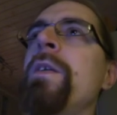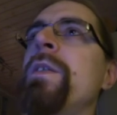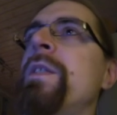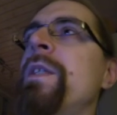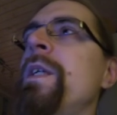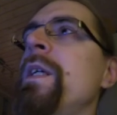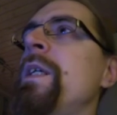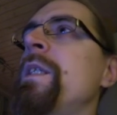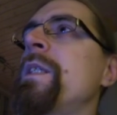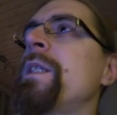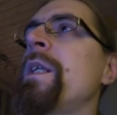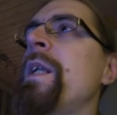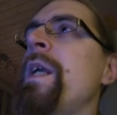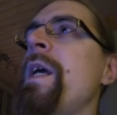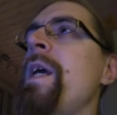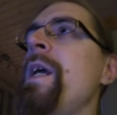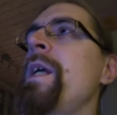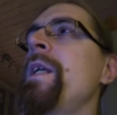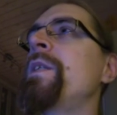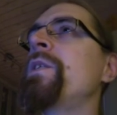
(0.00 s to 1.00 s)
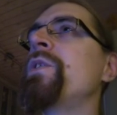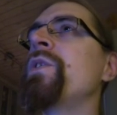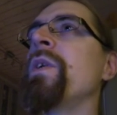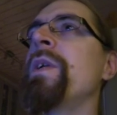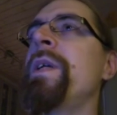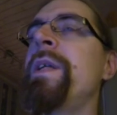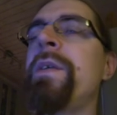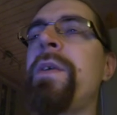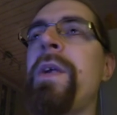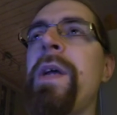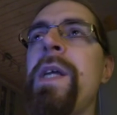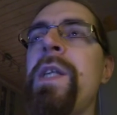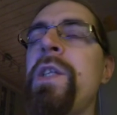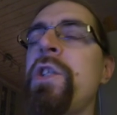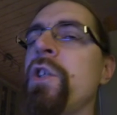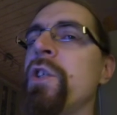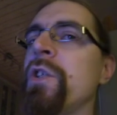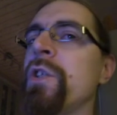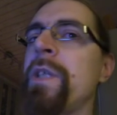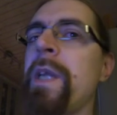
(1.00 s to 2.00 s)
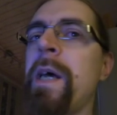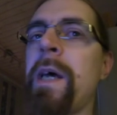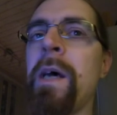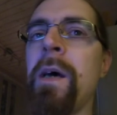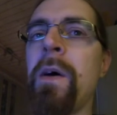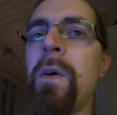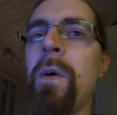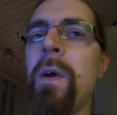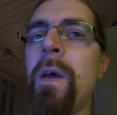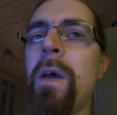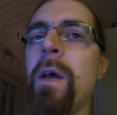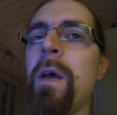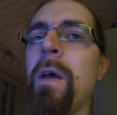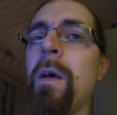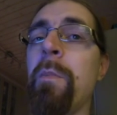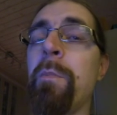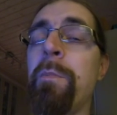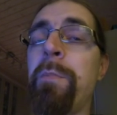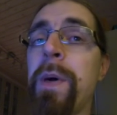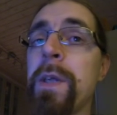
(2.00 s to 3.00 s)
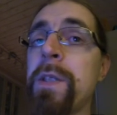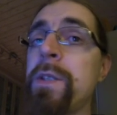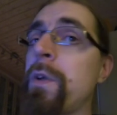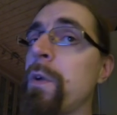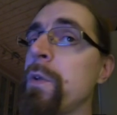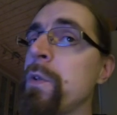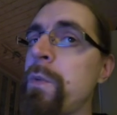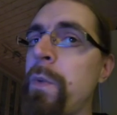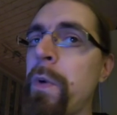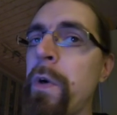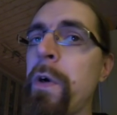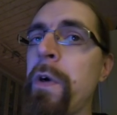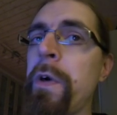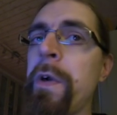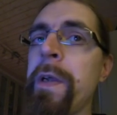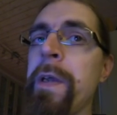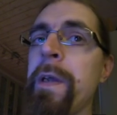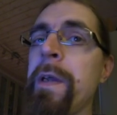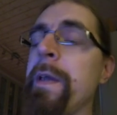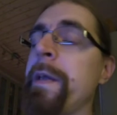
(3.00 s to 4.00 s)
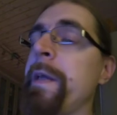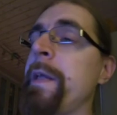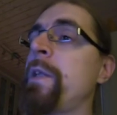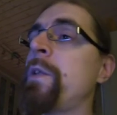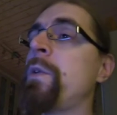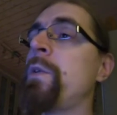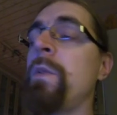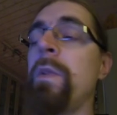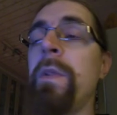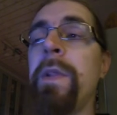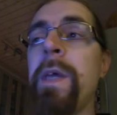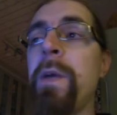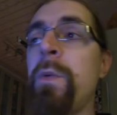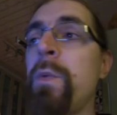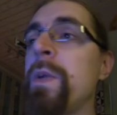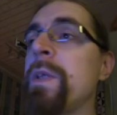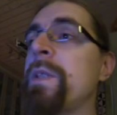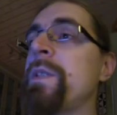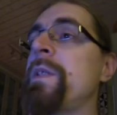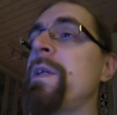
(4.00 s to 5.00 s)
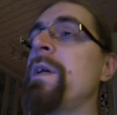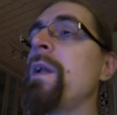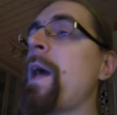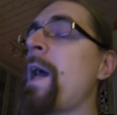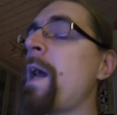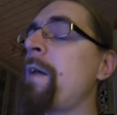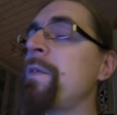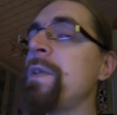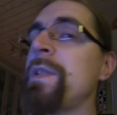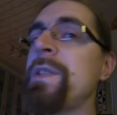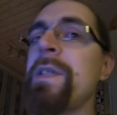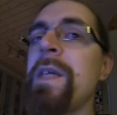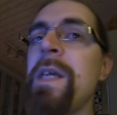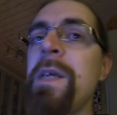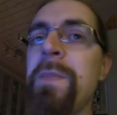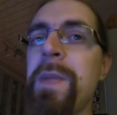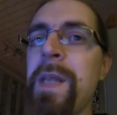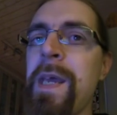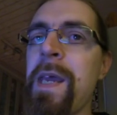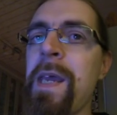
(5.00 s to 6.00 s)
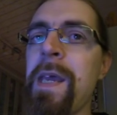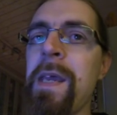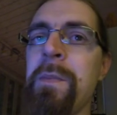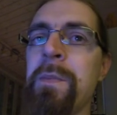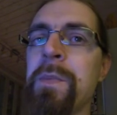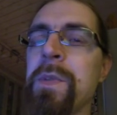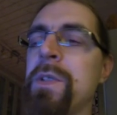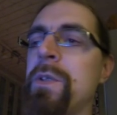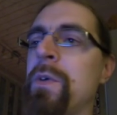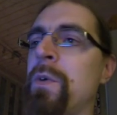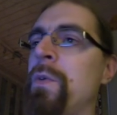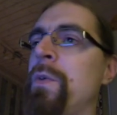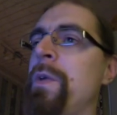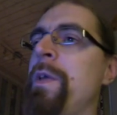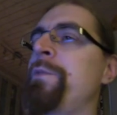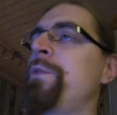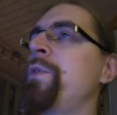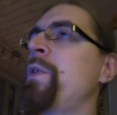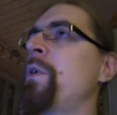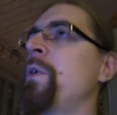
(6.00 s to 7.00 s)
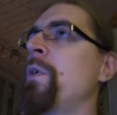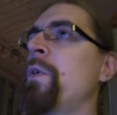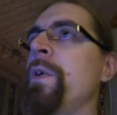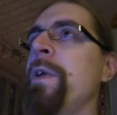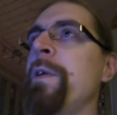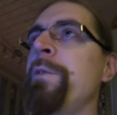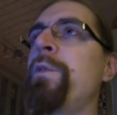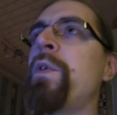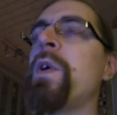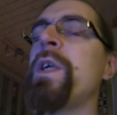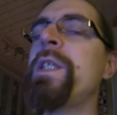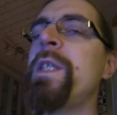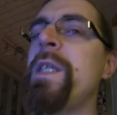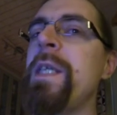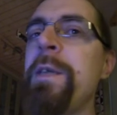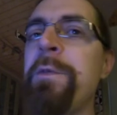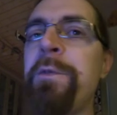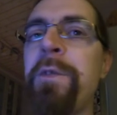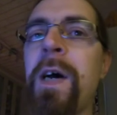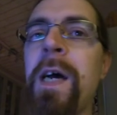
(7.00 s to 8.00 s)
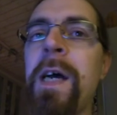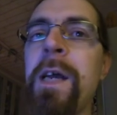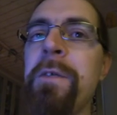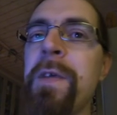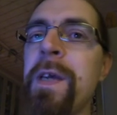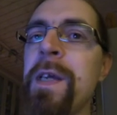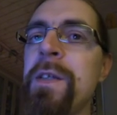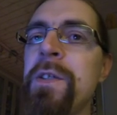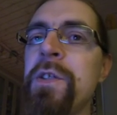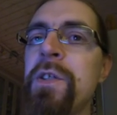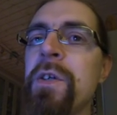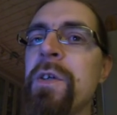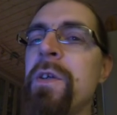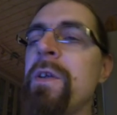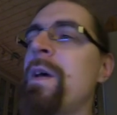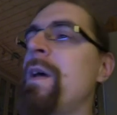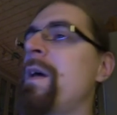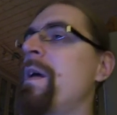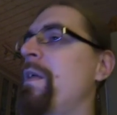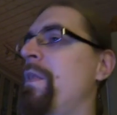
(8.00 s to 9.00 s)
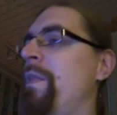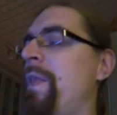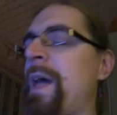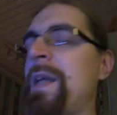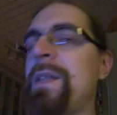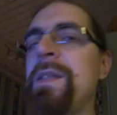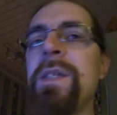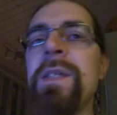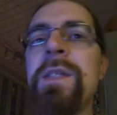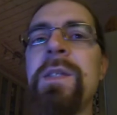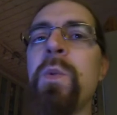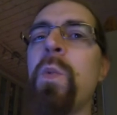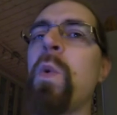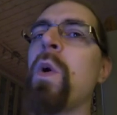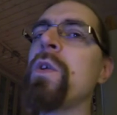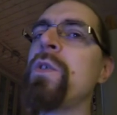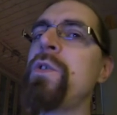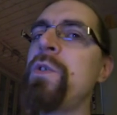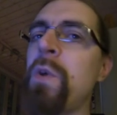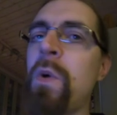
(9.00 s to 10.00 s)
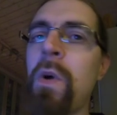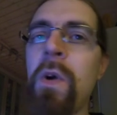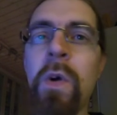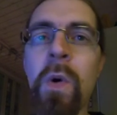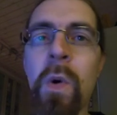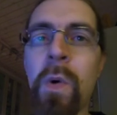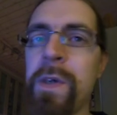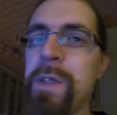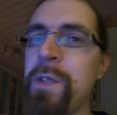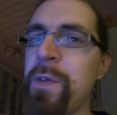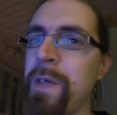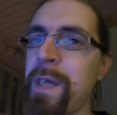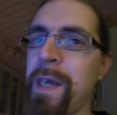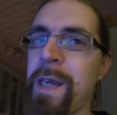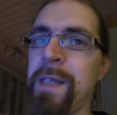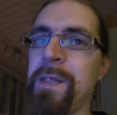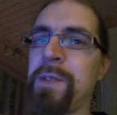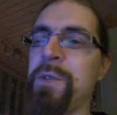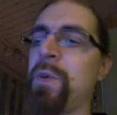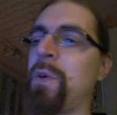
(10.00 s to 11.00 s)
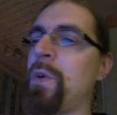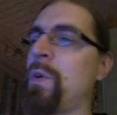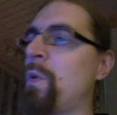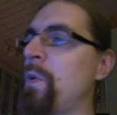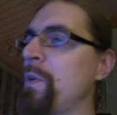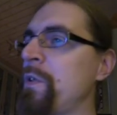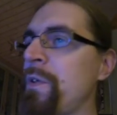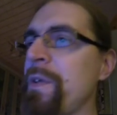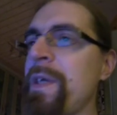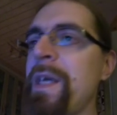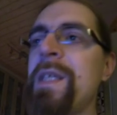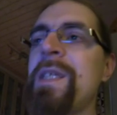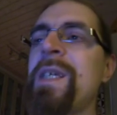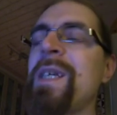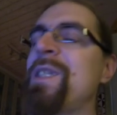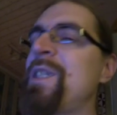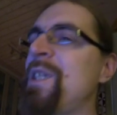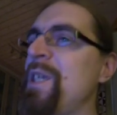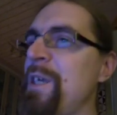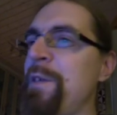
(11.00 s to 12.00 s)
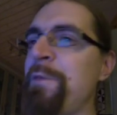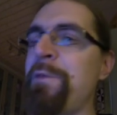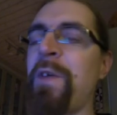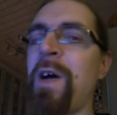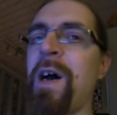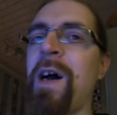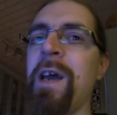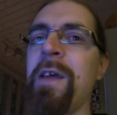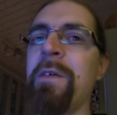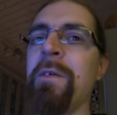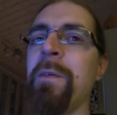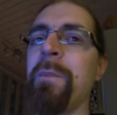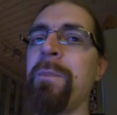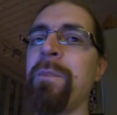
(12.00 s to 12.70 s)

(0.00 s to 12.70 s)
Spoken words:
6, and 8-cylinder engines now, but don't worry, they will still have the same name. So if you're looking for a T5 engine, that is what you're going to get. You're going to get a T5.